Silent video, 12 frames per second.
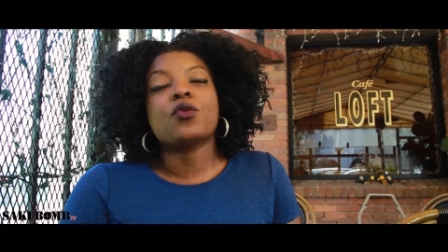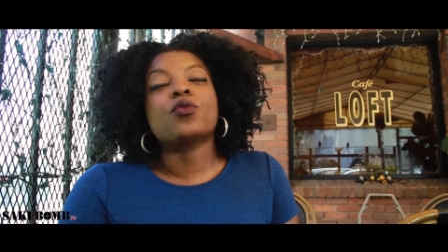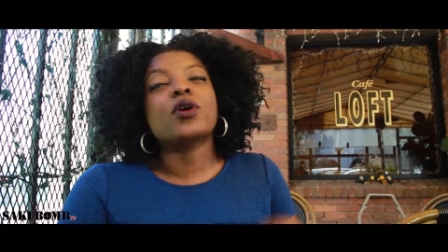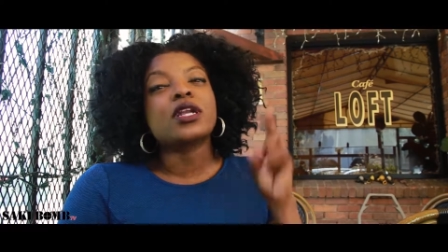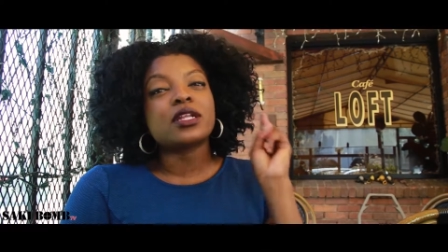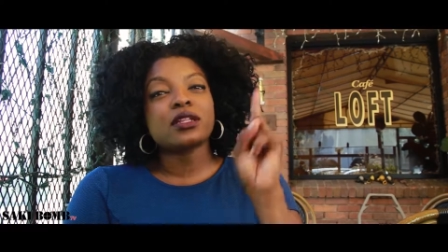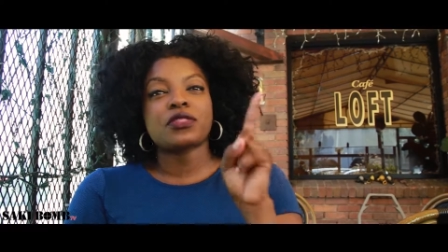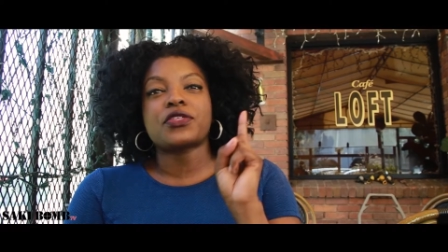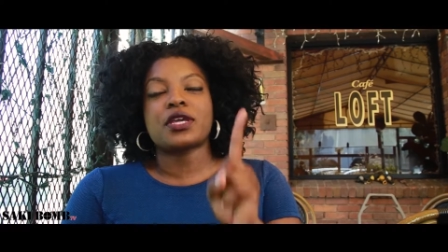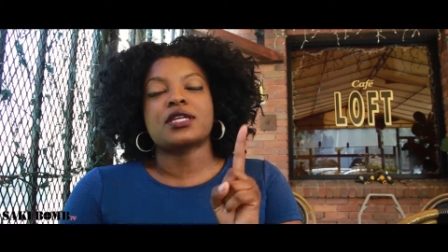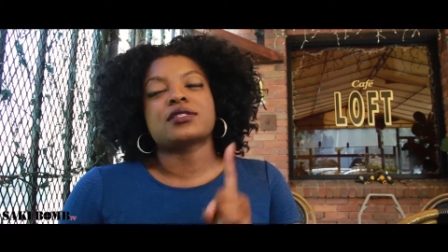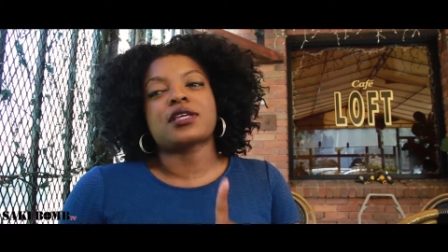One of the
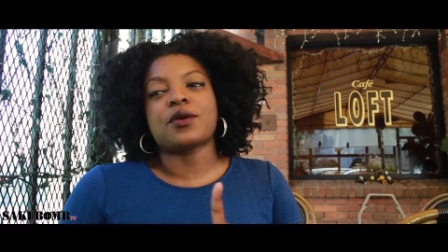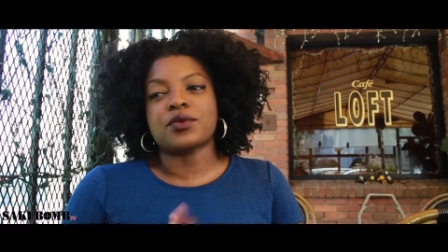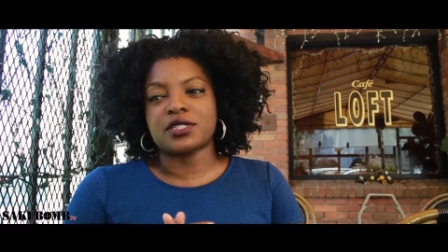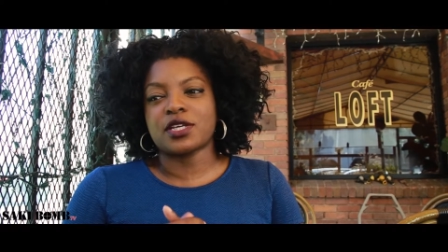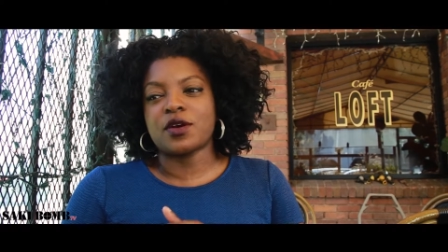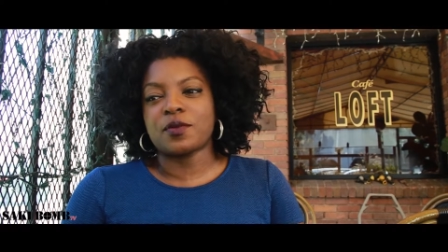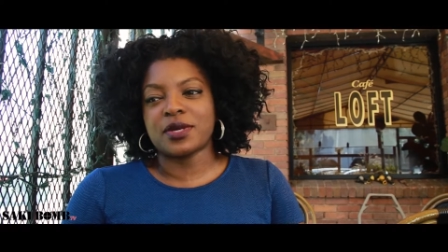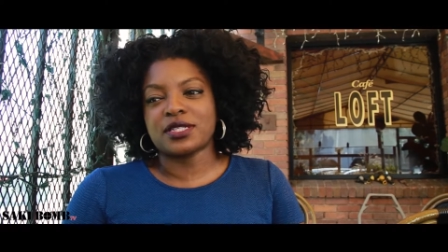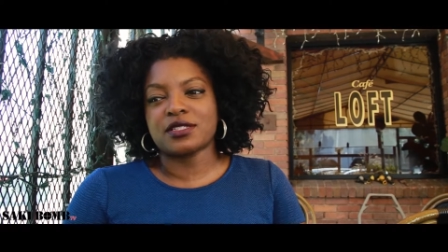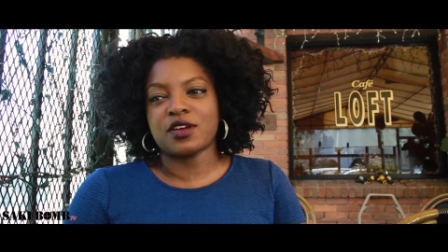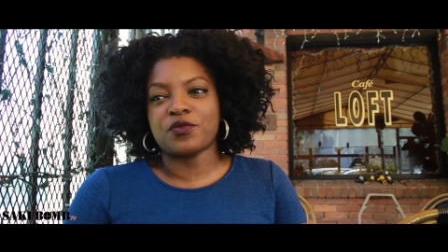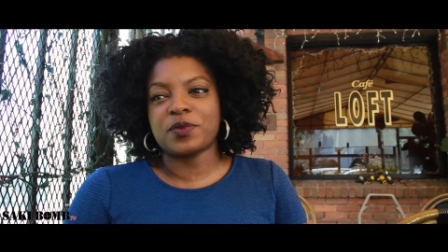things I would tell
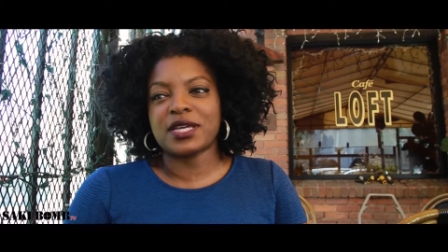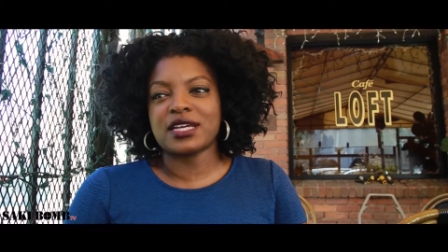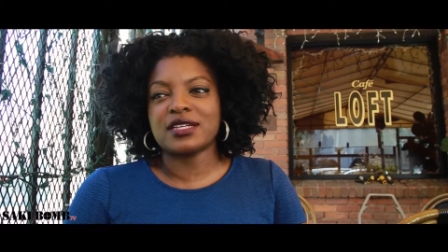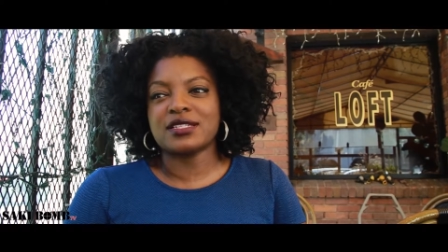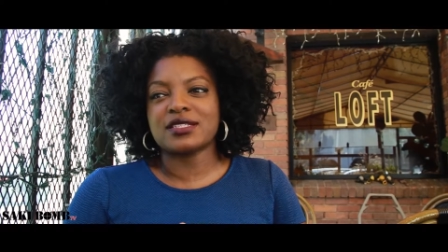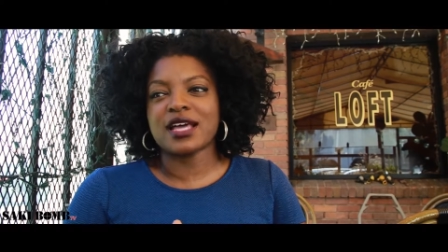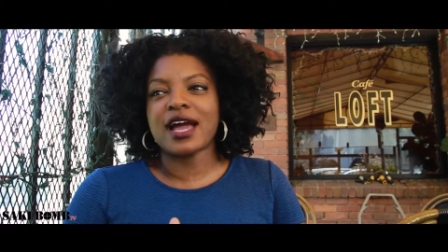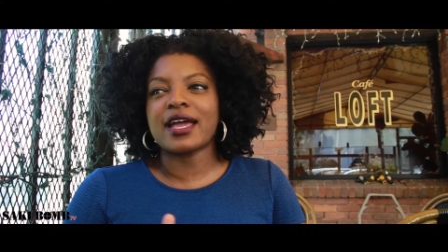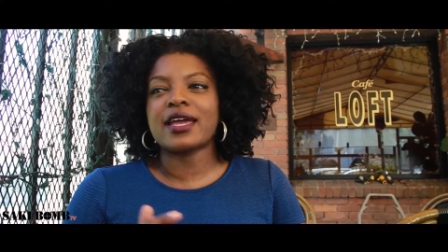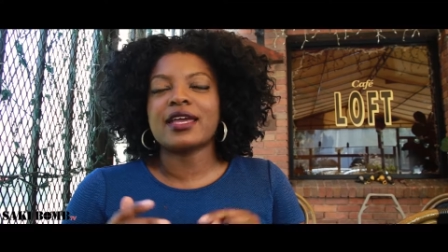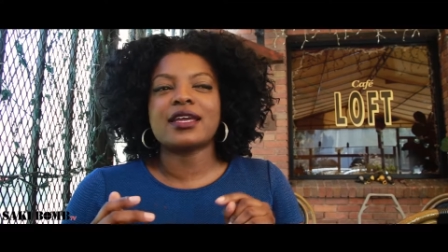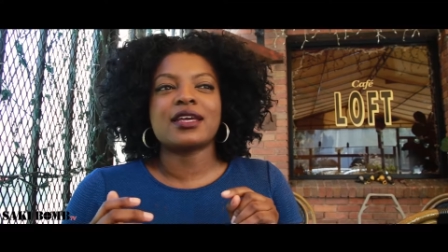myself, because
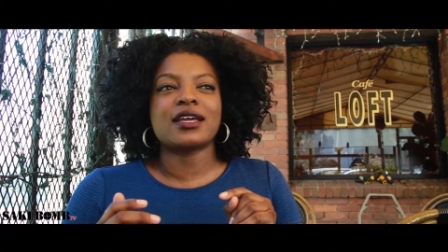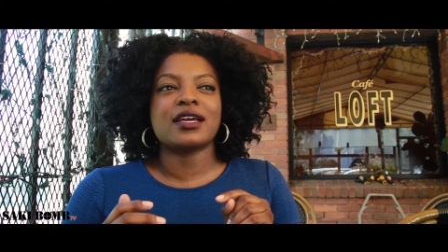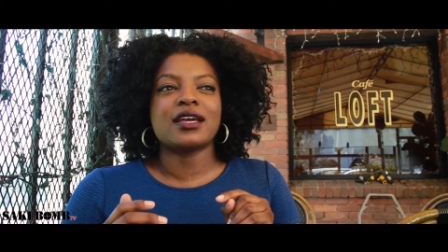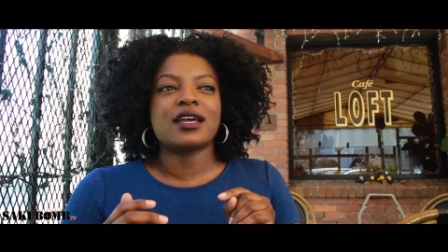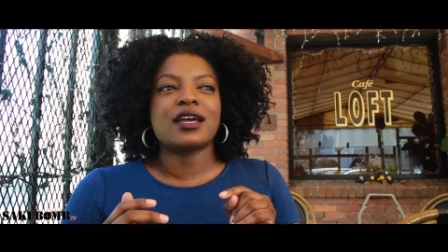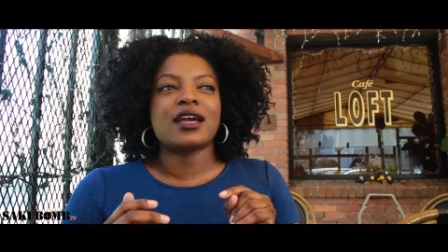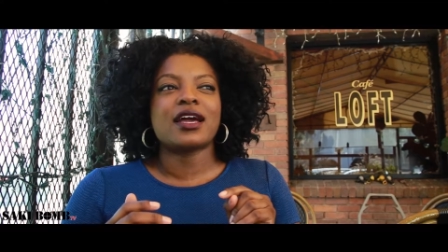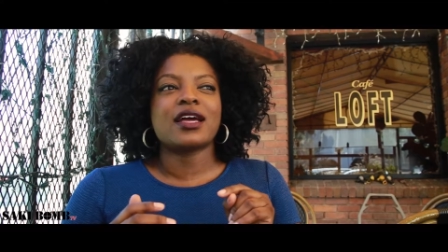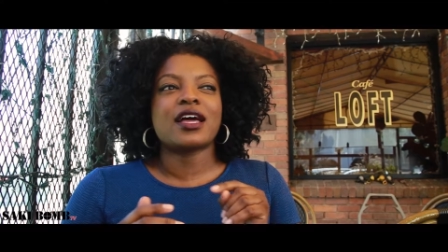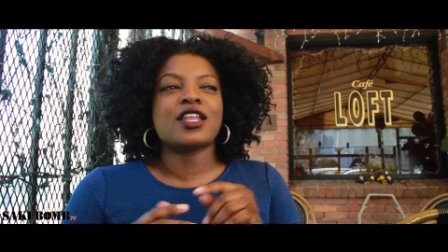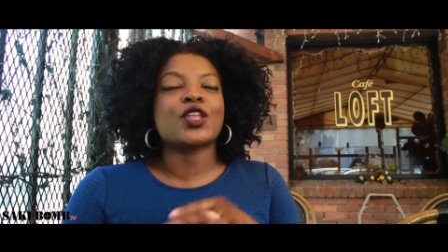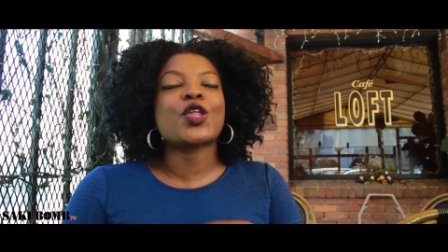a
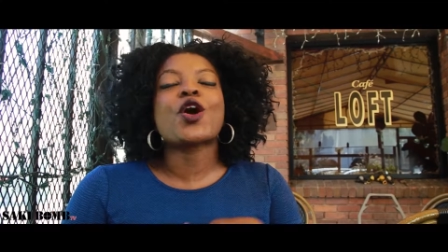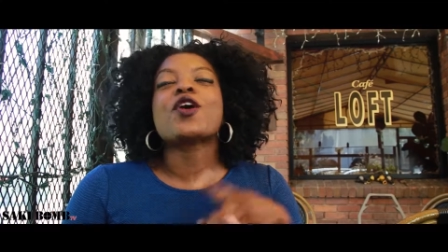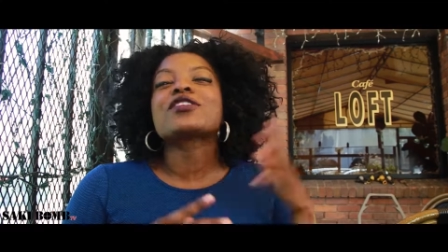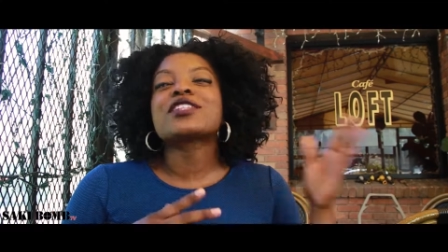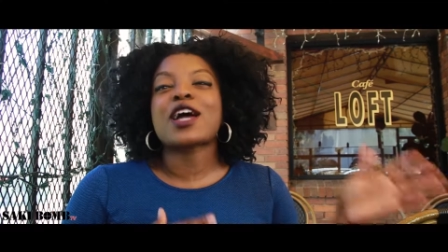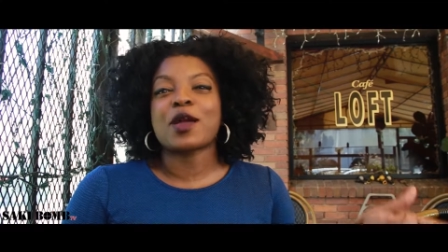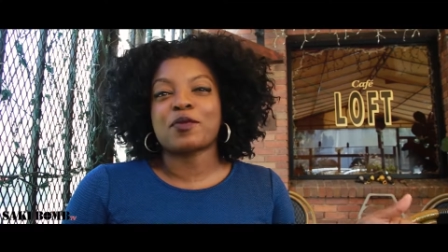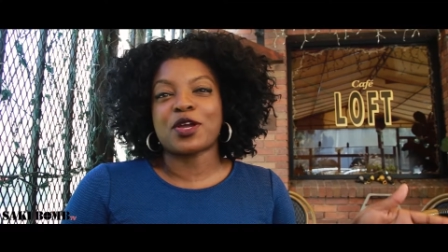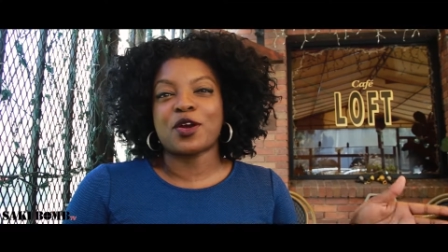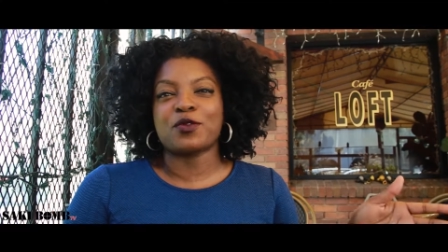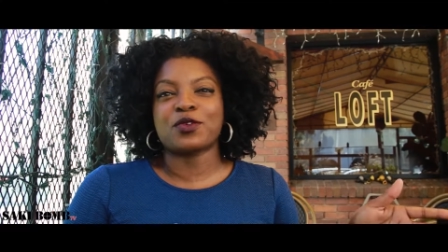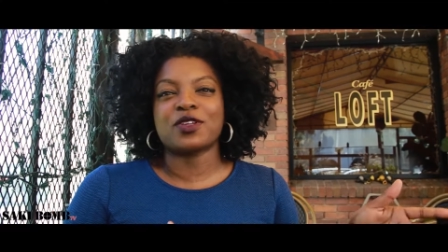long time
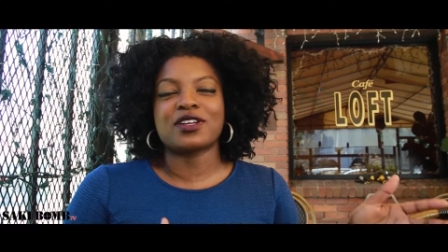ago,